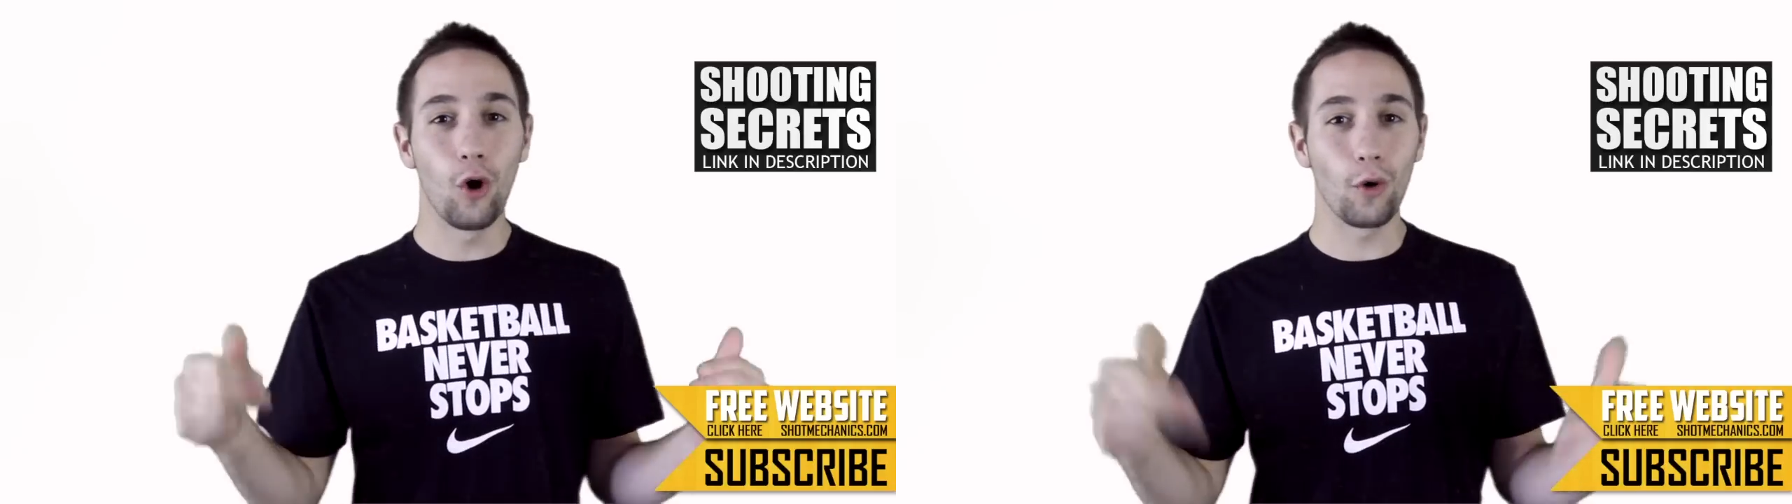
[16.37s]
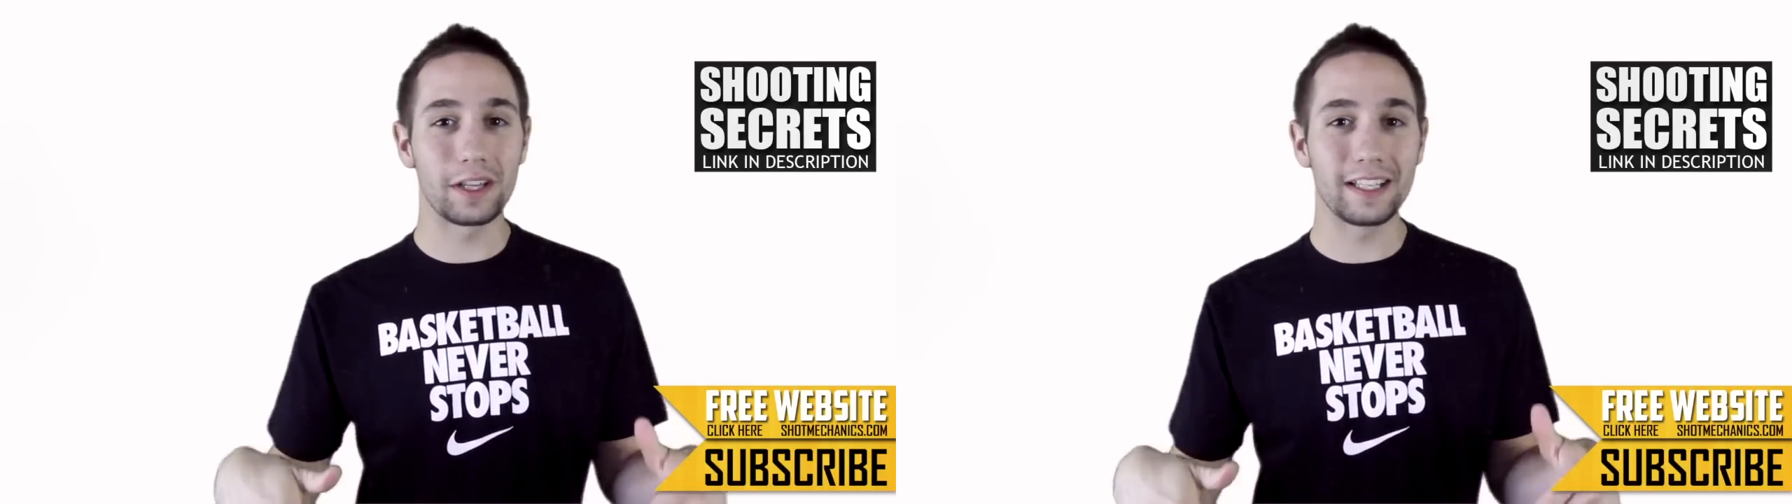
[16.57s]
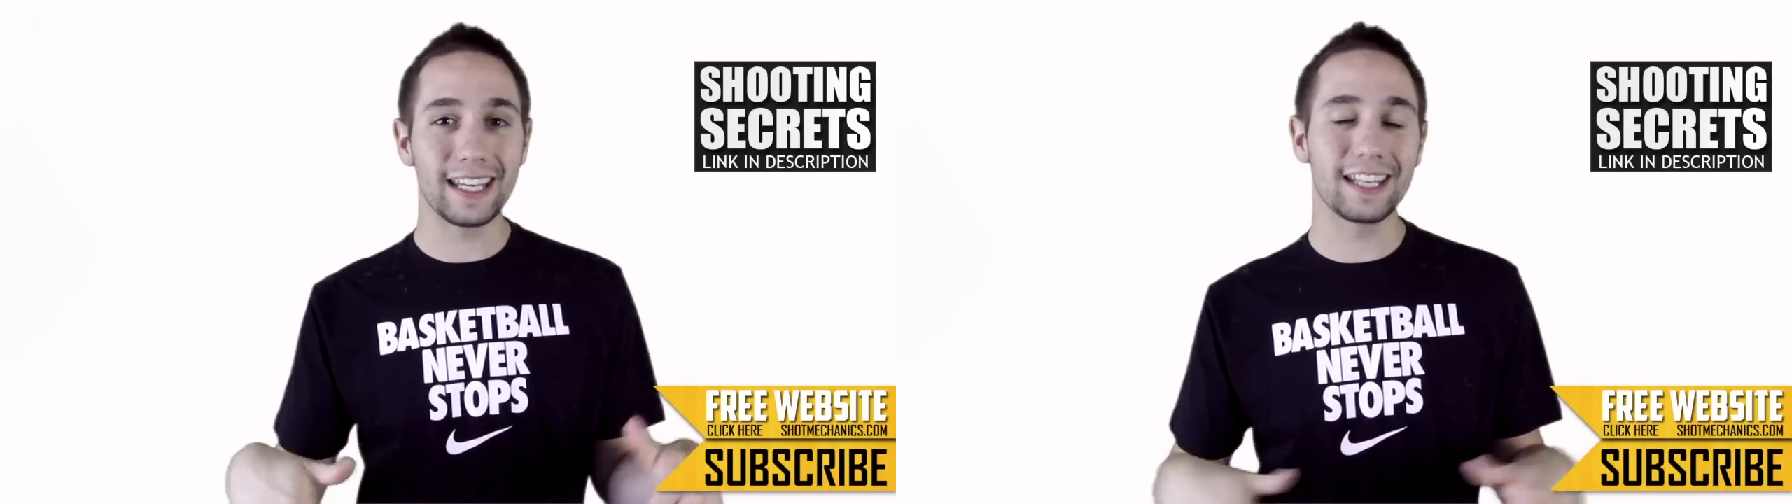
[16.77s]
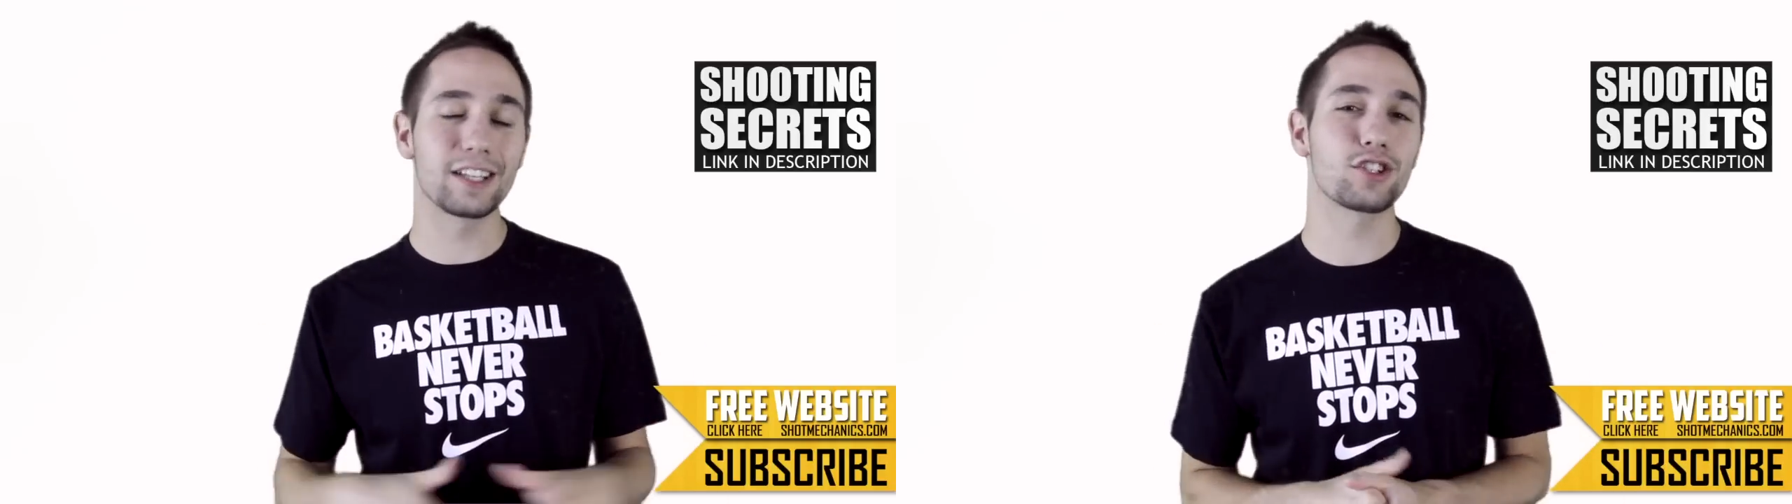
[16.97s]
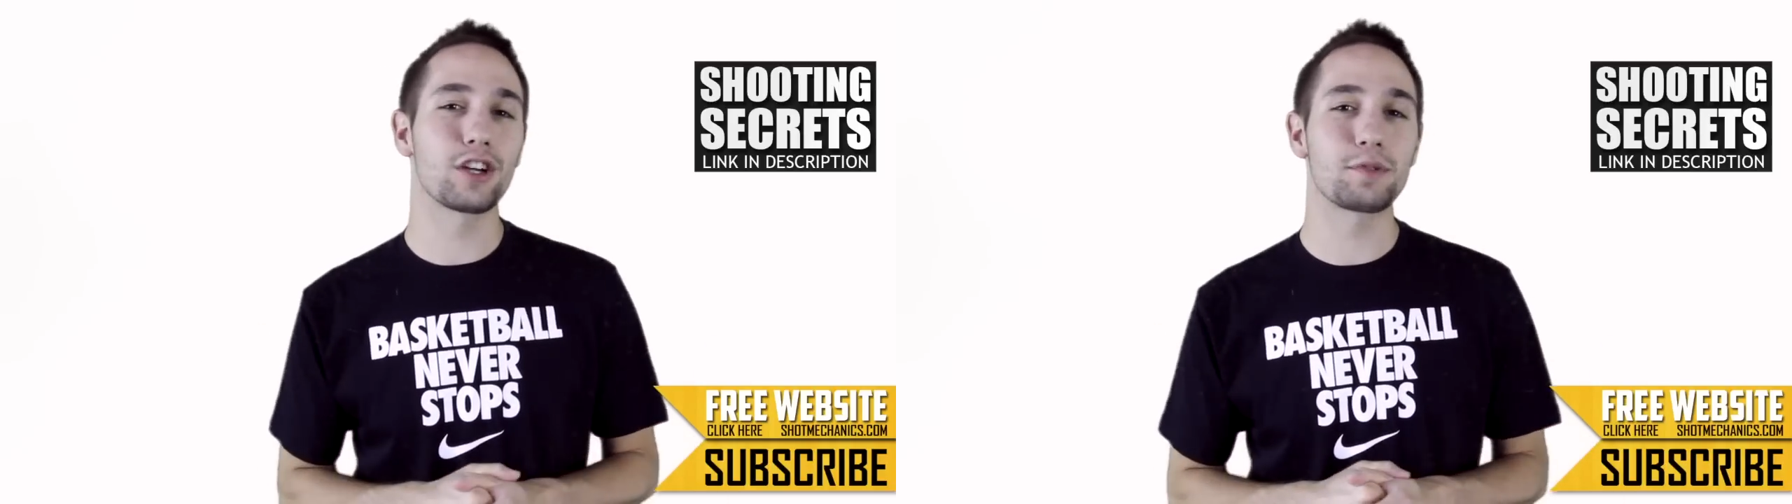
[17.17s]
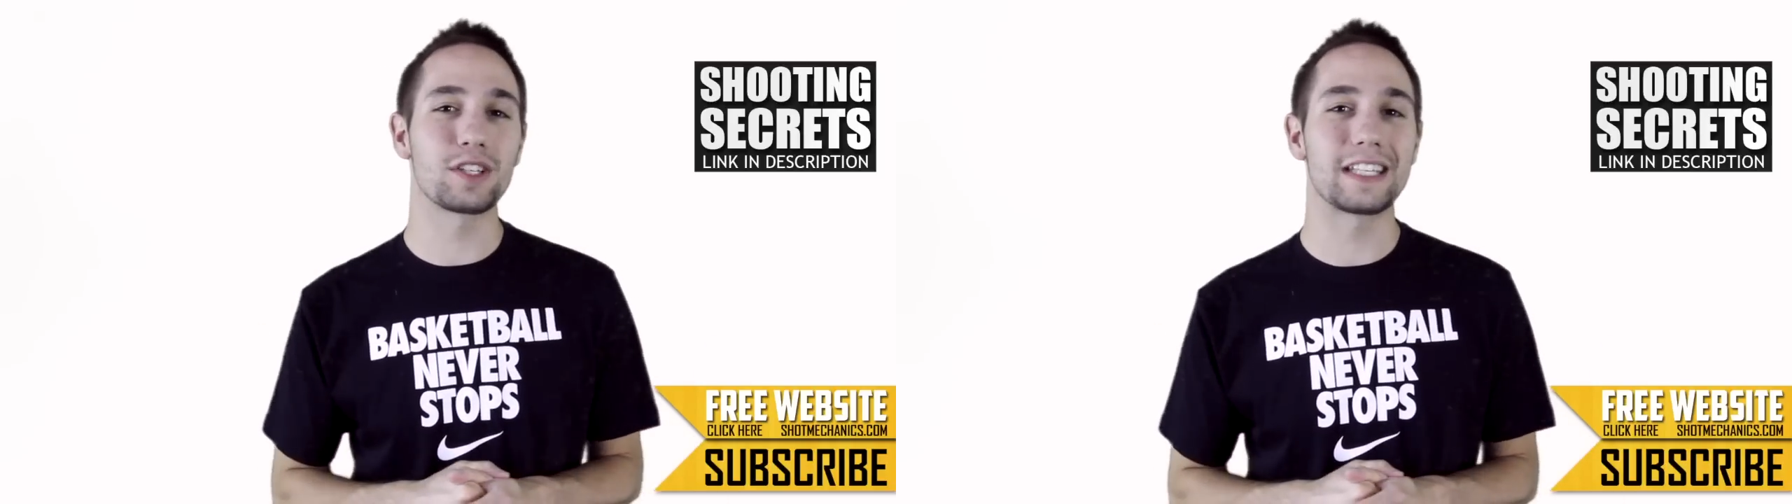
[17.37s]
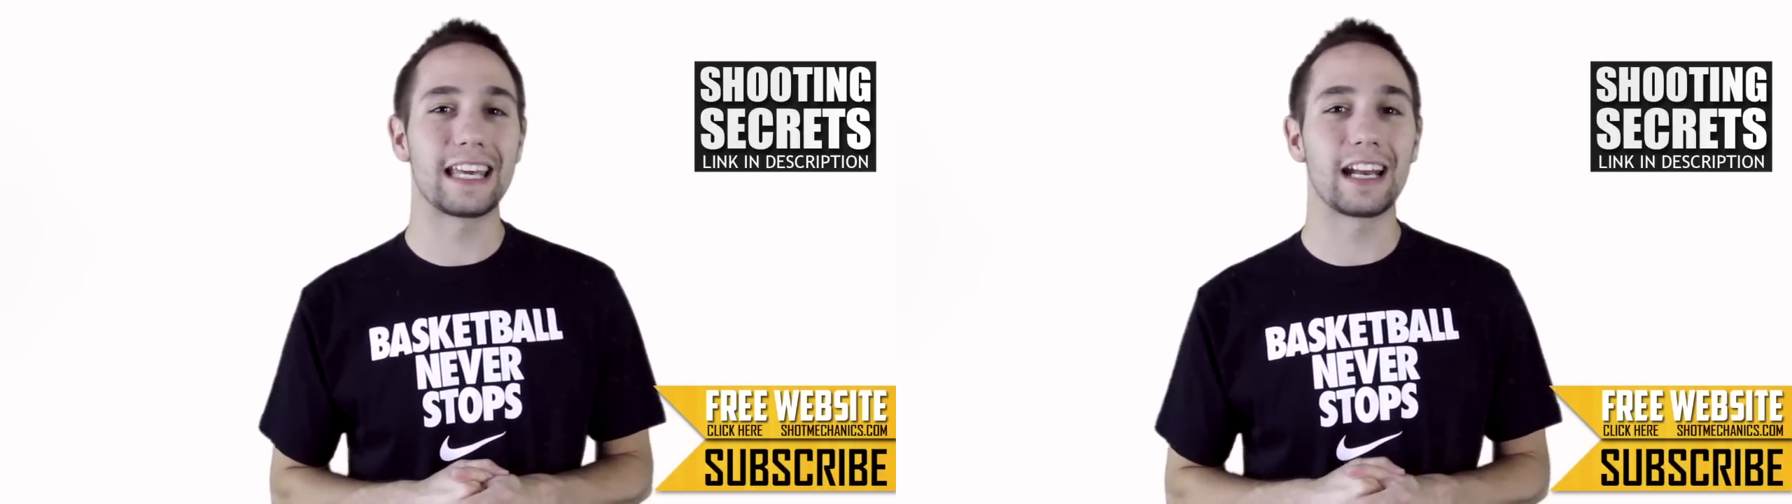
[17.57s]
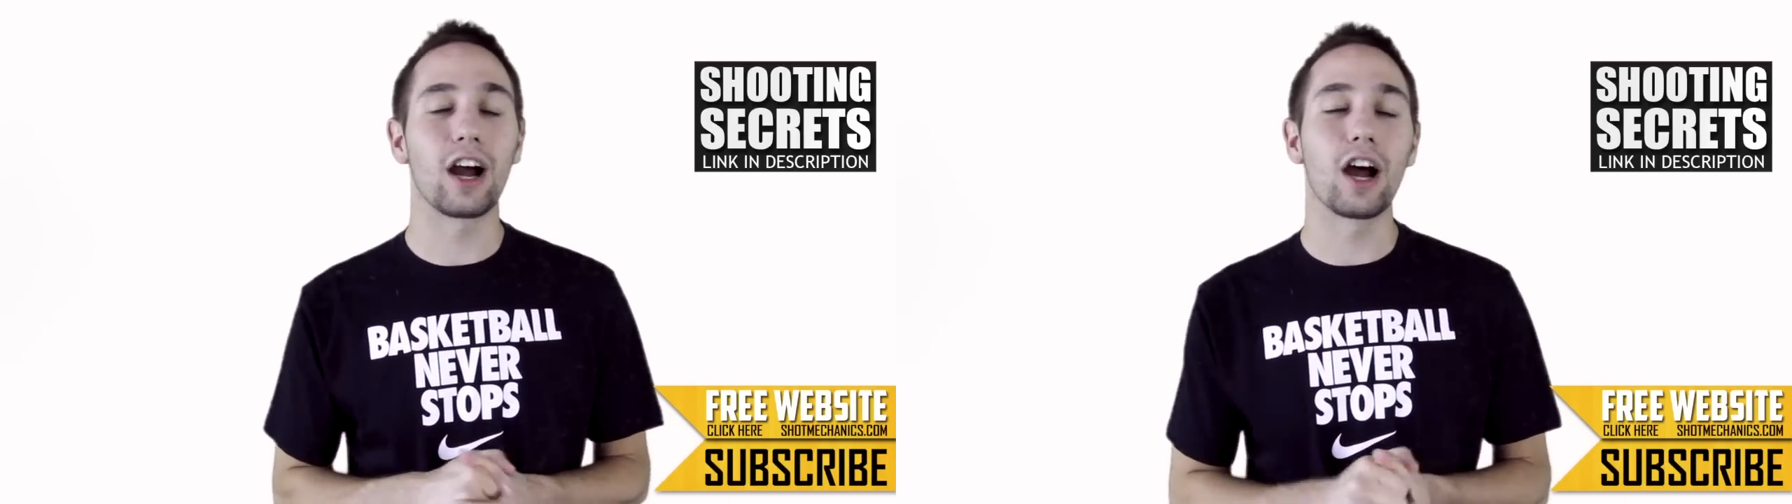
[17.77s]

or the link in the description to get